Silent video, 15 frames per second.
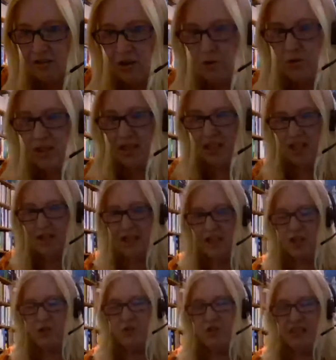Oh, thank,
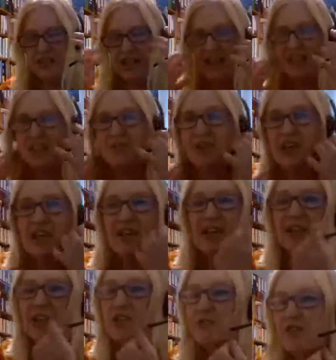thank you, Cecilia, that's very
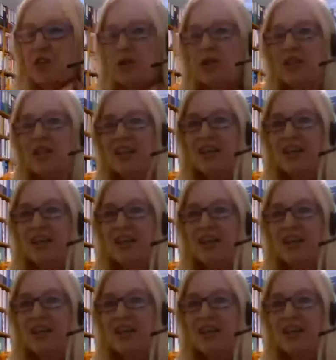kind of you.